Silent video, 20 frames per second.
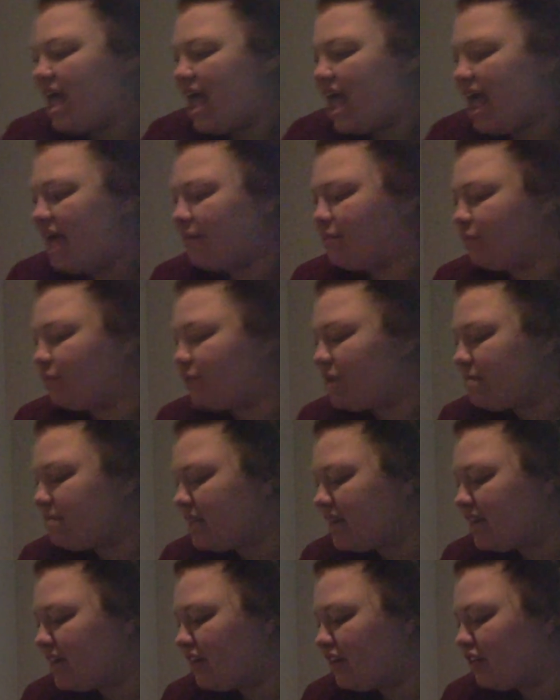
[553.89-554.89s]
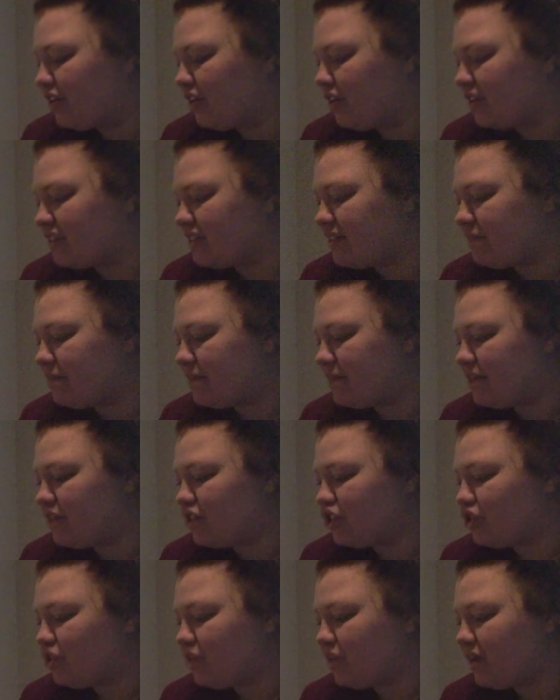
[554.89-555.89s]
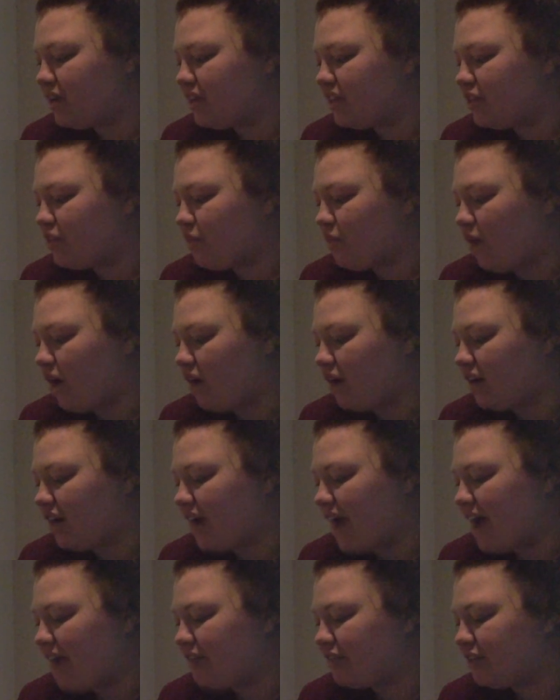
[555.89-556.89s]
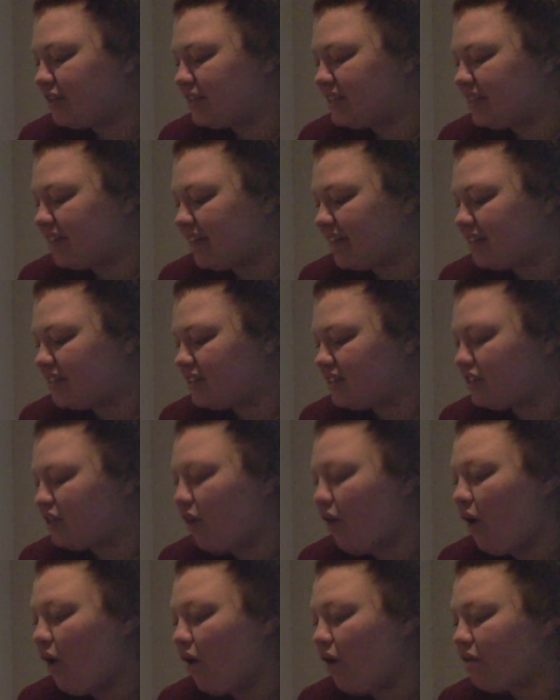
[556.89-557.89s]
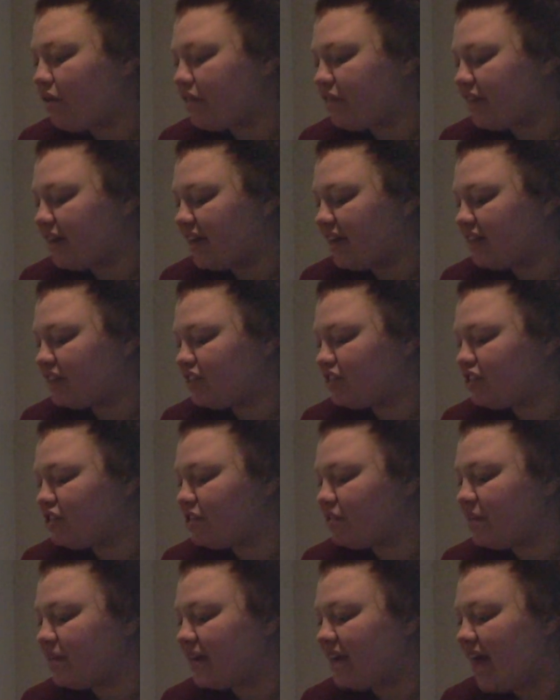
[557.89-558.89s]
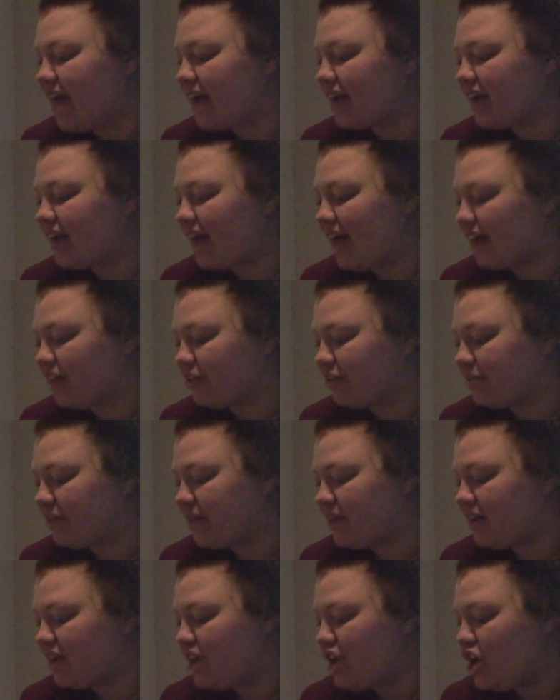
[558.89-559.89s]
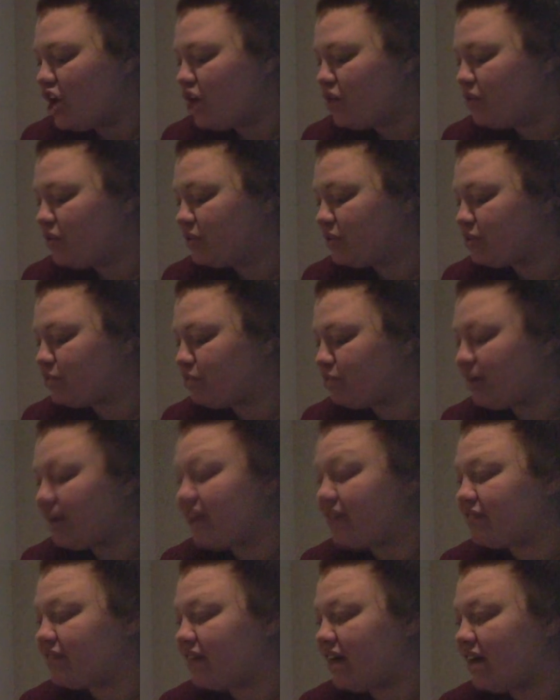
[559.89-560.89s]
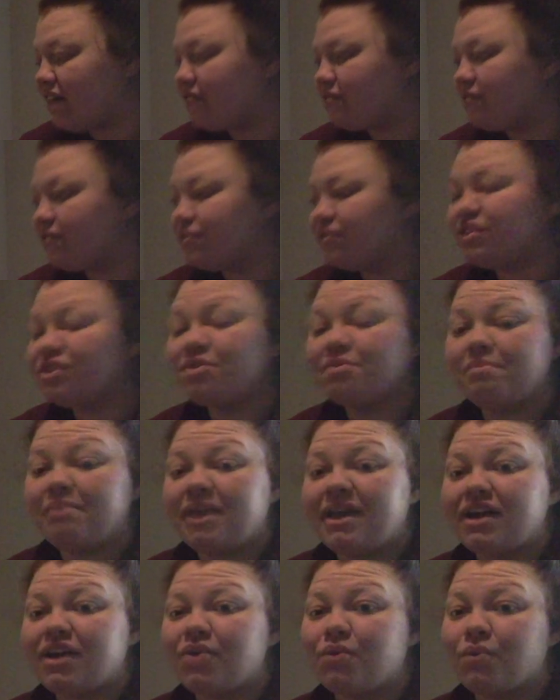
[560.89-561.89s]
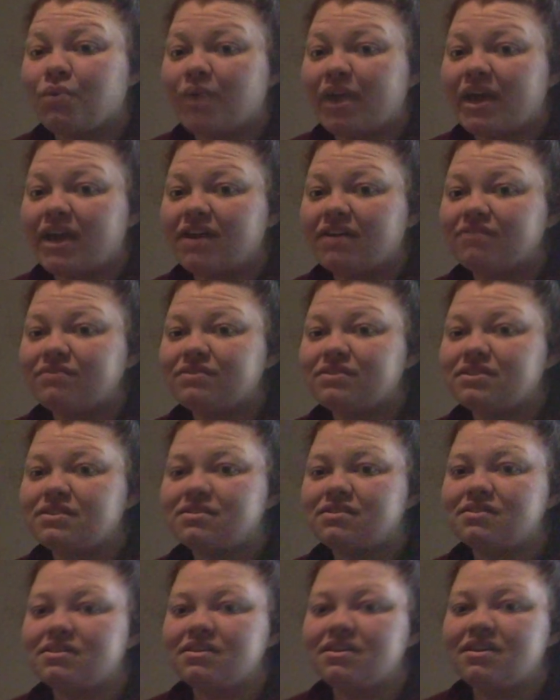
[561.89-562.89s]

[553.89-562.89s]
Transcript: And women and girls have been enjoying the water ever since, all thanks to Annette Kellerman, who was brave enough to make waves.